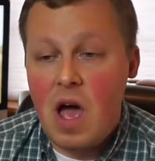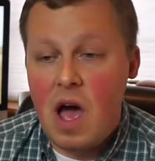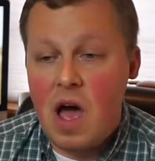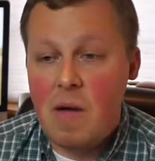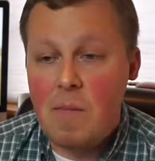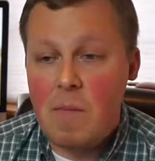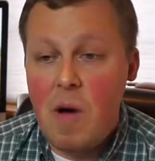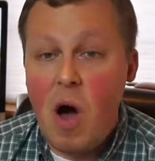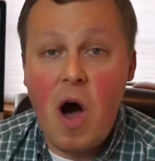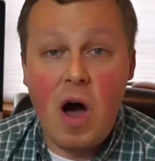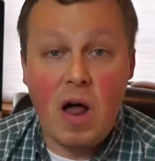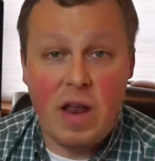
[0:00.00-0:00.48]

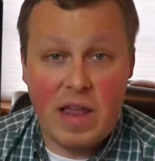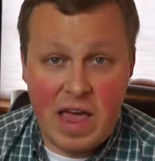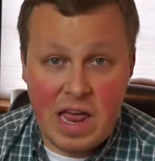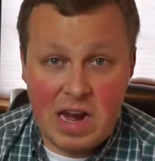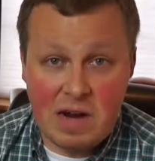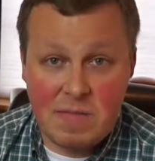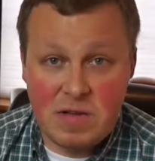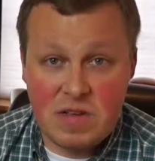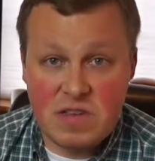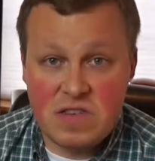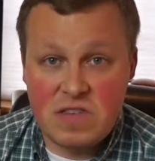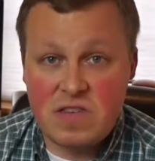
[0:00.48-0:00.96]
Um, all
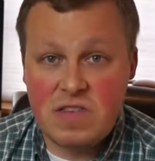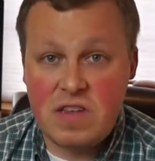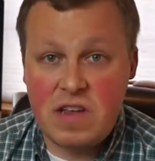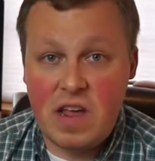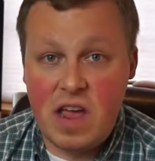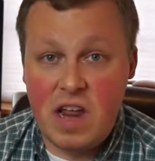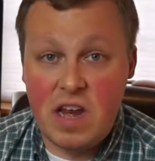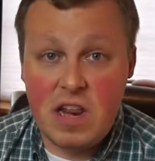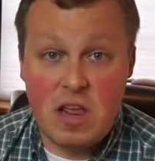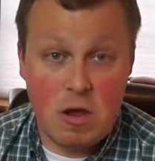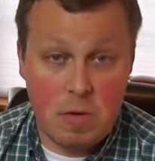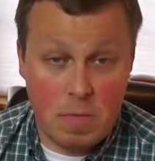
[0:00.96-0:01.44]
animals
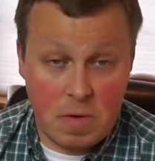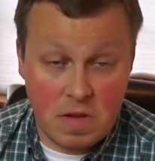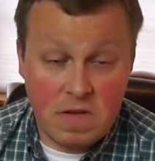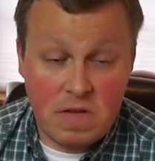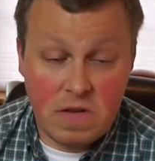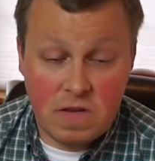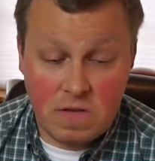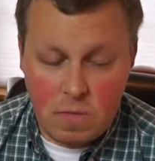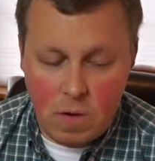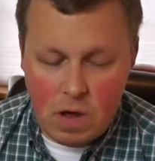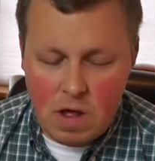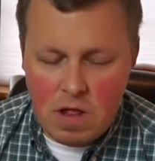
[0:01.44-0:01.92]
and
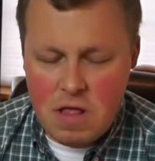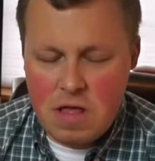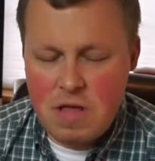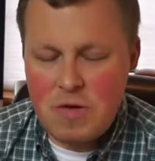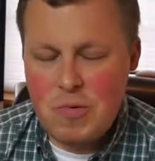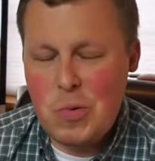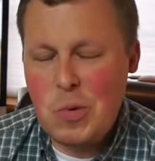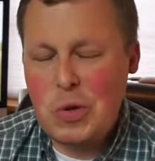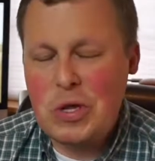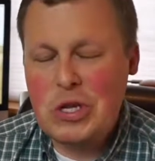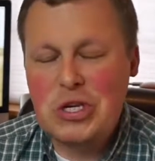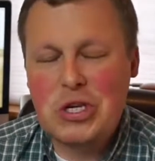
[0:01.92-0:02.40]
humans as
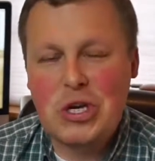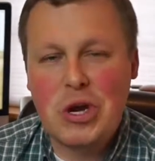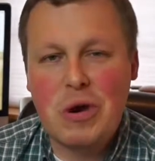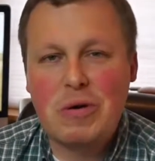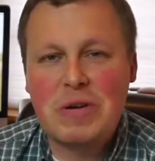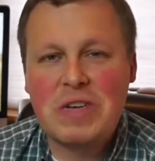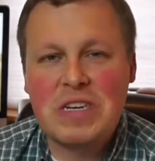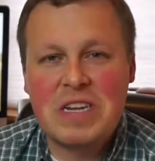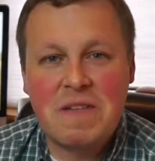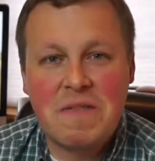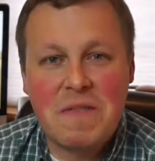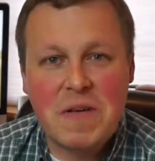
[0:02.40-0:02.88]
well will
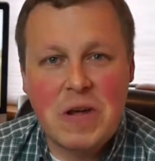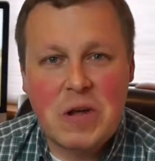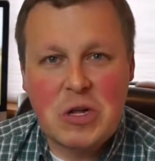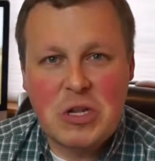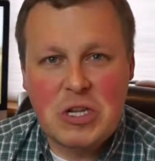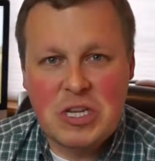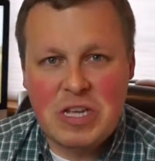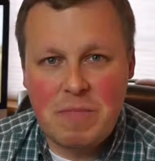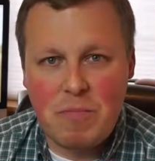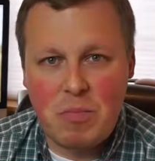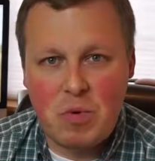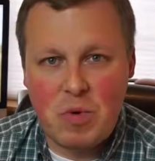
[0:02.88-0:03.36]
show
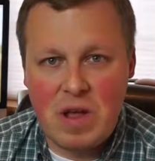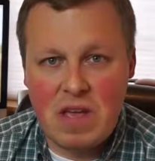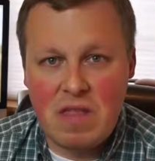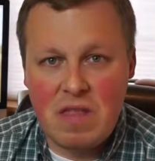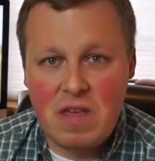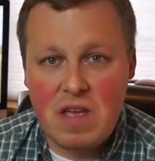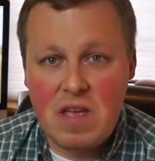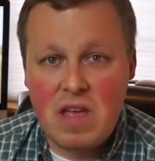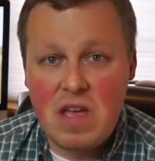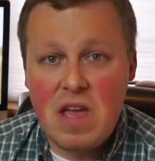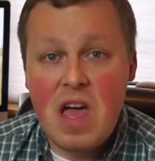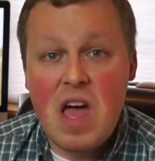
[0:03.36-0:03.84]
difficulty
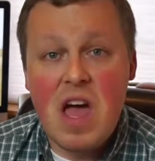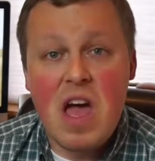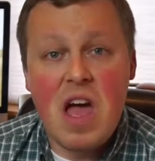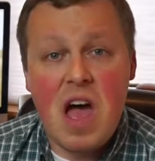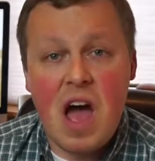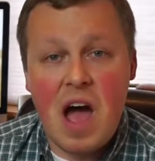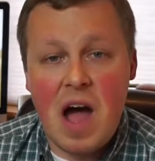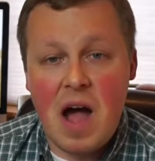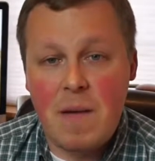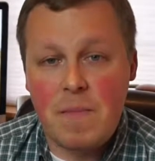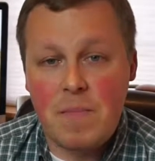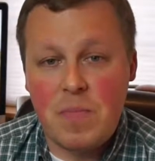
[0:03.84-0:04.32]
breathing.
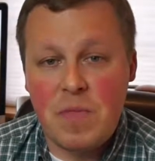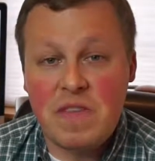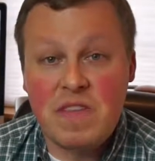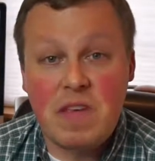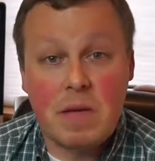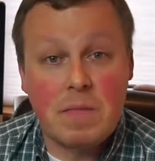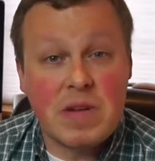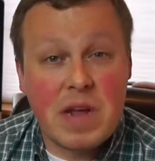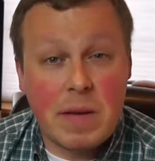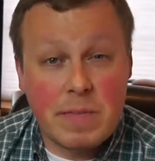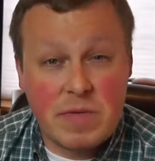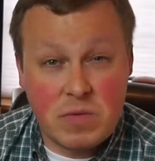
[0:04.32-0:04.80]
Um,
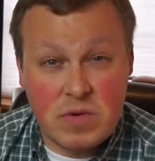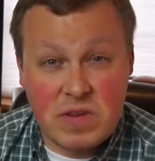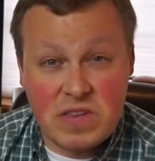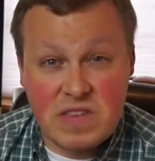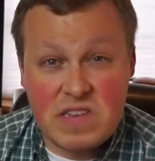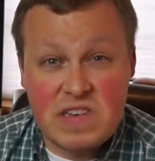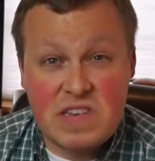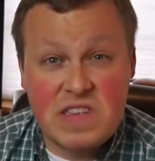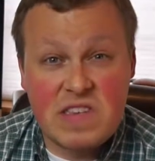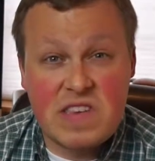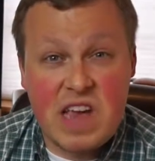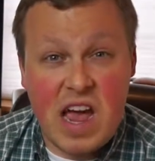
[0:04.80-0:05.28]
sometimes we'll
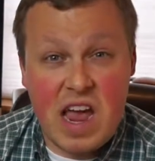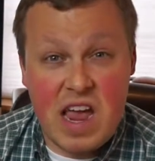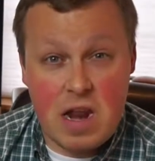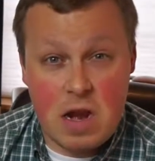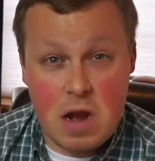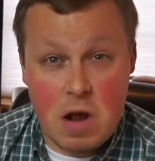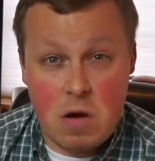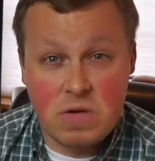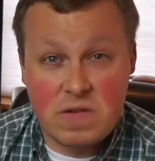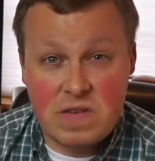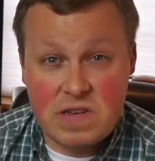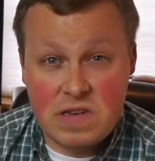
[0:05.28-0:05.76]
see
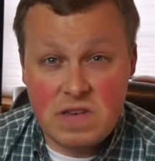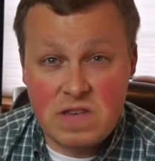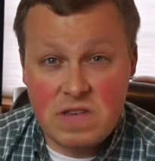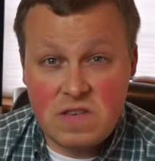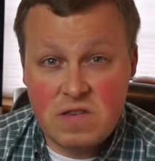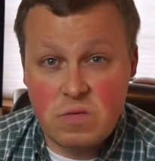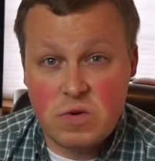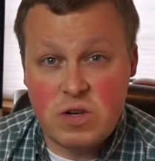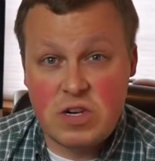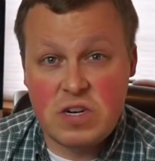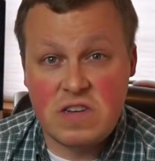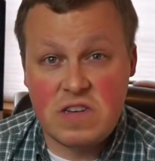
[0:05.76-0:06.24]

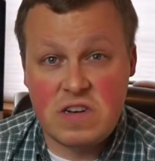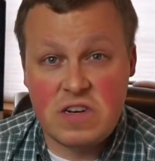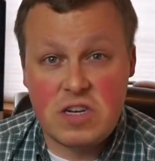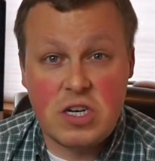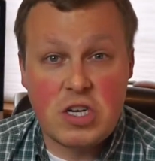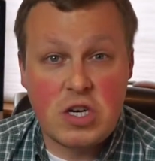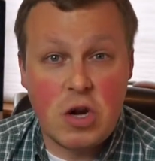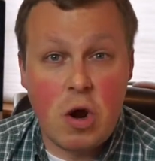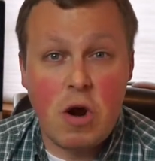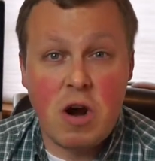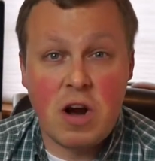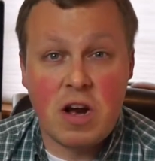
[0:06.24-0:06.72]
cyanosis, which is a
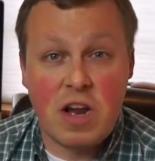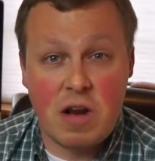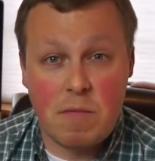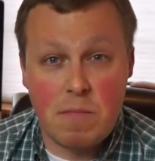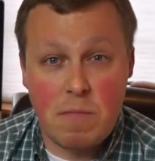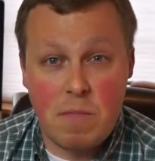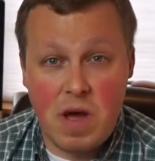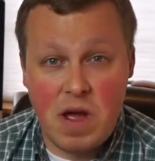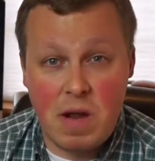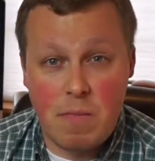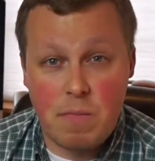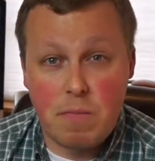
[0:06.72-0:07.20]
dark
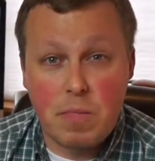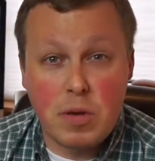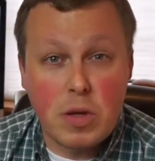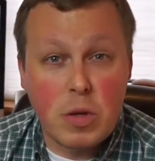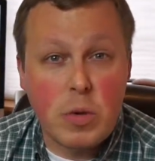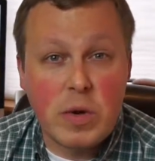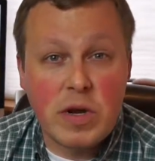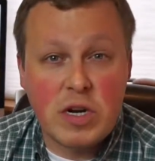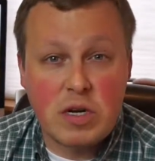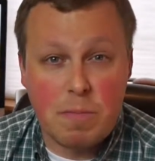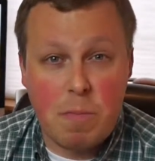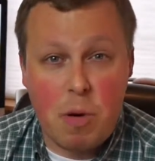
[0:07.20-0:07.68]
and, and
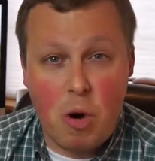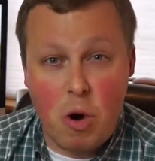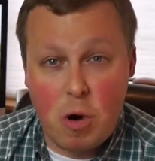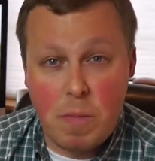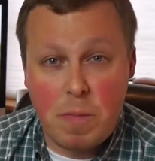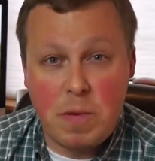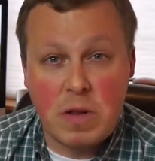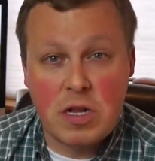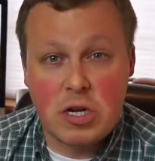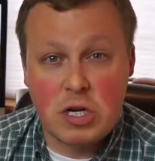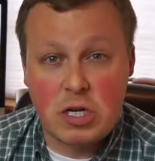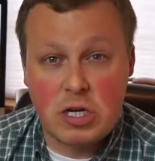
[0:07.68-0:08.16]
bluish
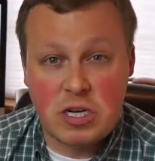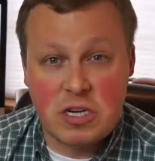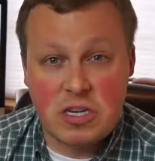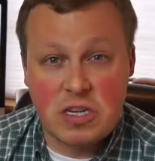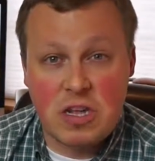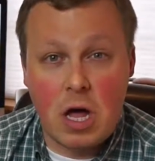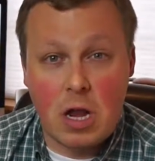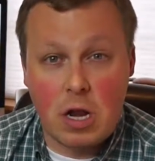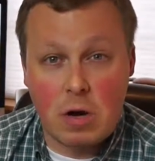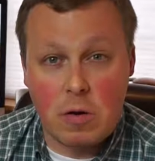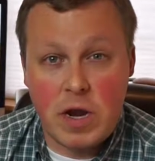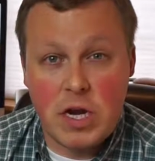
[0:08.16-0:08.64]
purplish
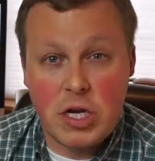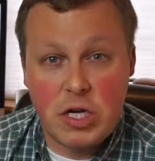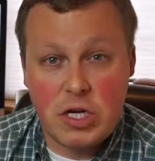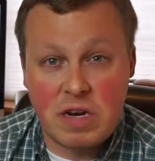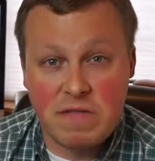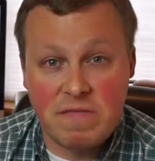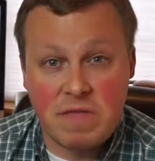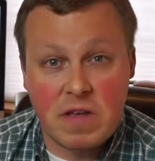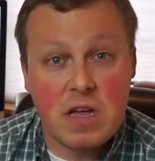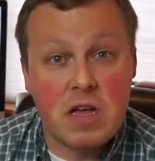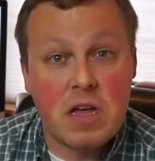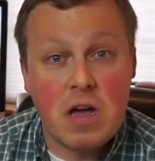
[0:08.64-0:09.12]

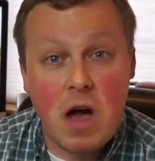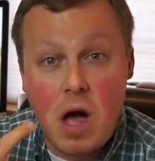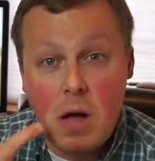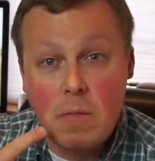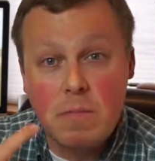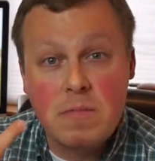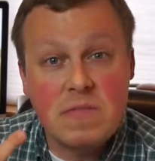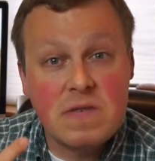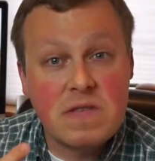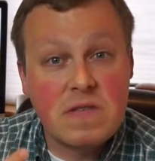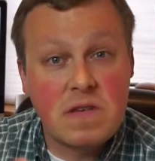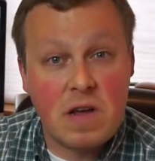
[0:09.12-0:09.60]
discoloration of the
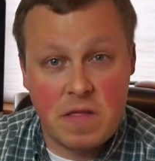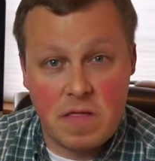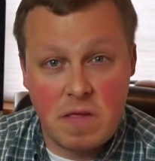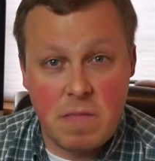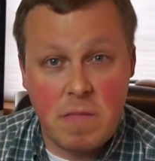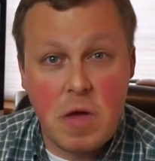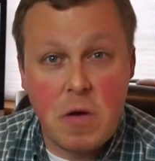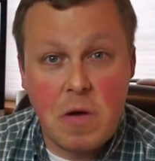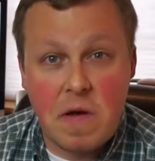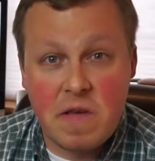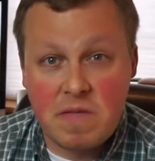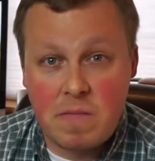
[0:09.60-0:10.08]
gums and
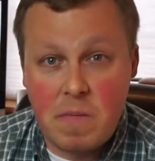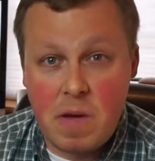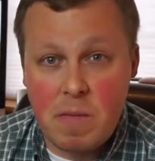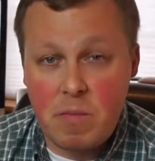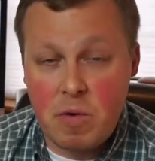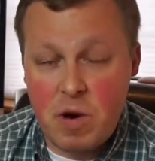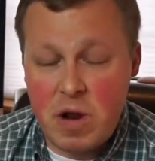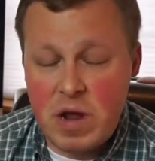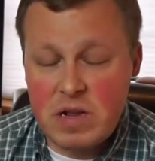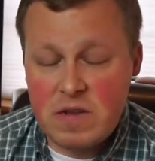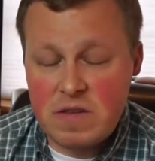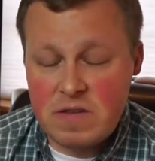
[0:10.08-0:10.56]
the mucous
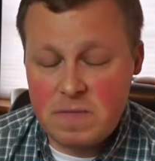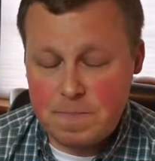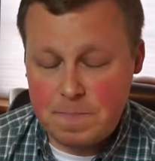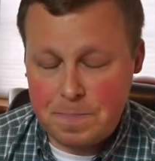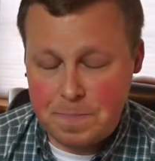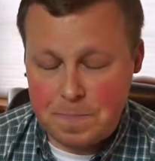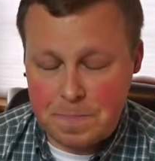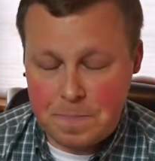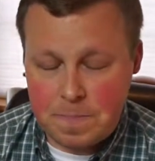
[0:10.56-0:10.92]
membranes.